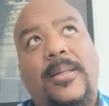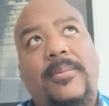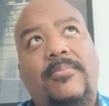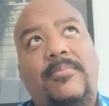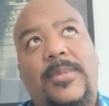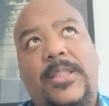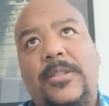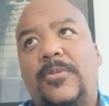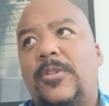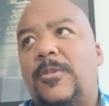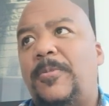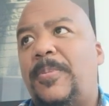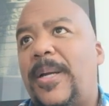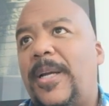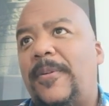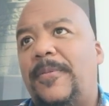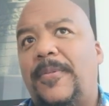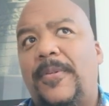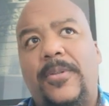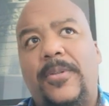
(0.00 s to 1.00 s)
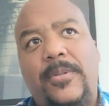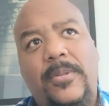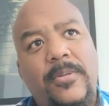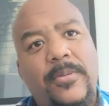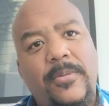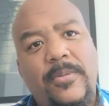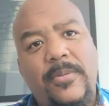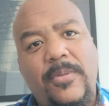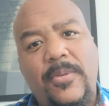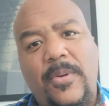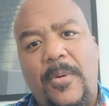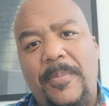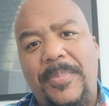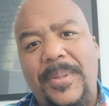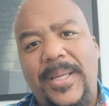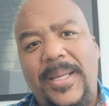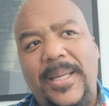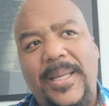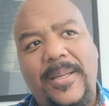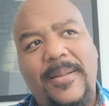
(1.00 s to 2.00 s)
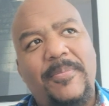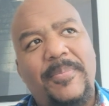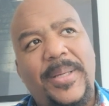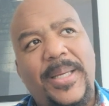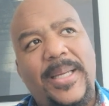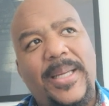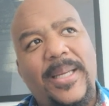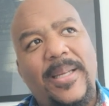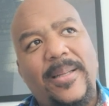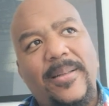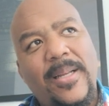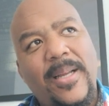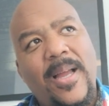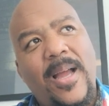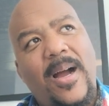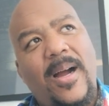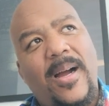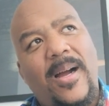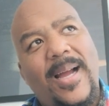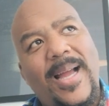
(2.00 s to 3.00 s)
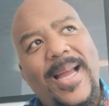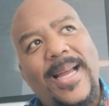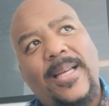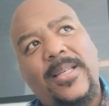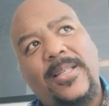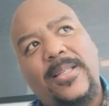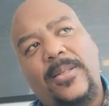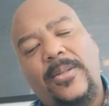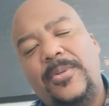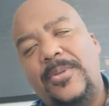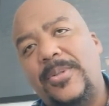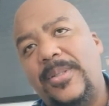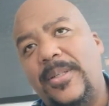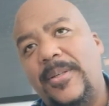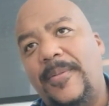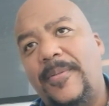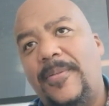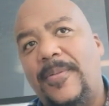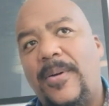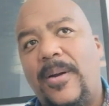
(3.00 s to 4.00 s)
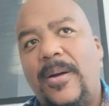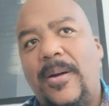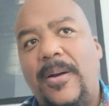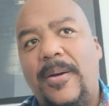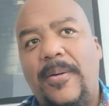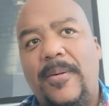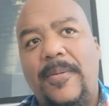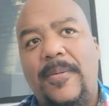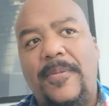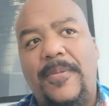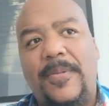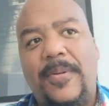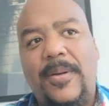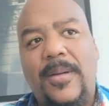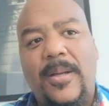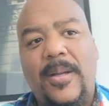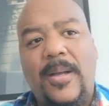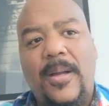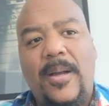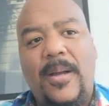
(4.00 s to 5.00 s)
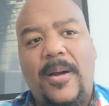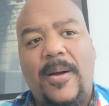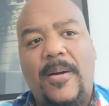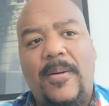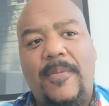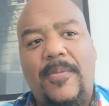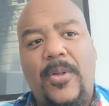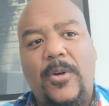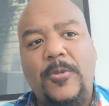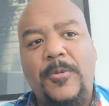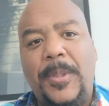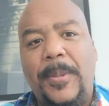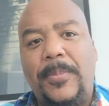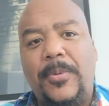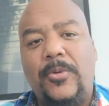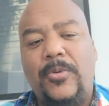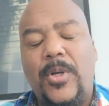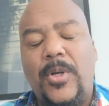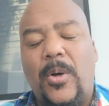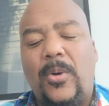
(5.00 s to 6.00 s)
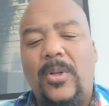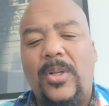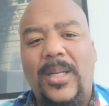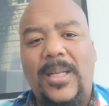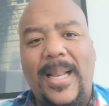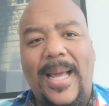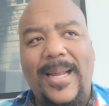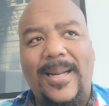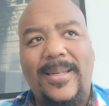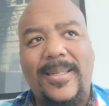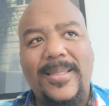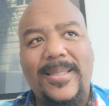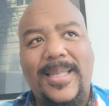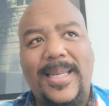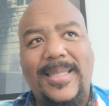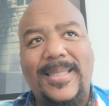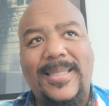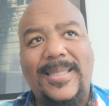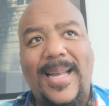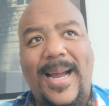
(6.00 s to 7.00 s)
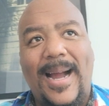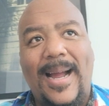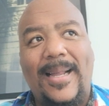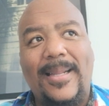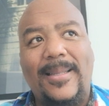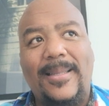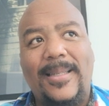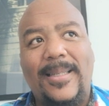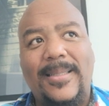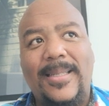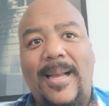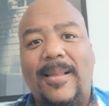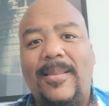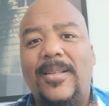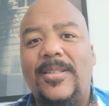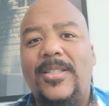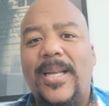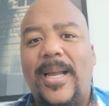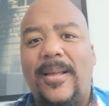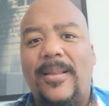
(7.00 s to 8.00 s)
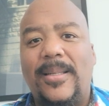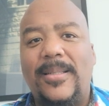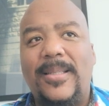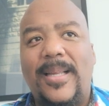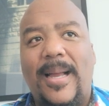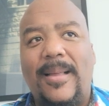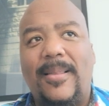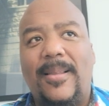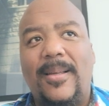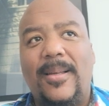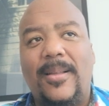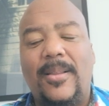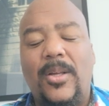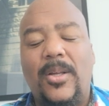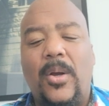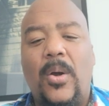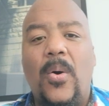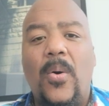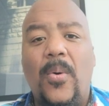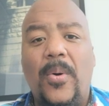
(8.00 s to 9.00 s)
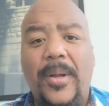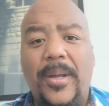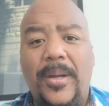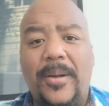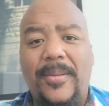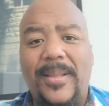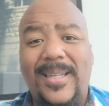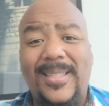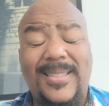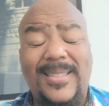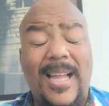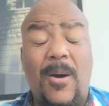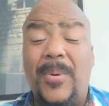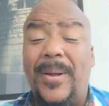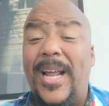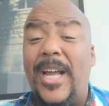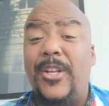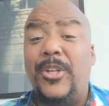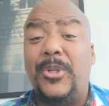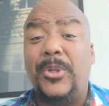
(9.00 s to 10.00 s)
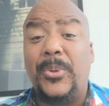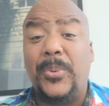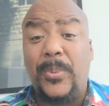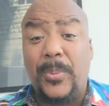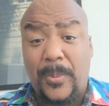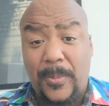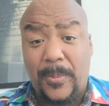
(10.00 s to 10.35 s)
disrespectful, you know, be exclusive of those people who don't look like us. That's not the goal here. That's not what I do.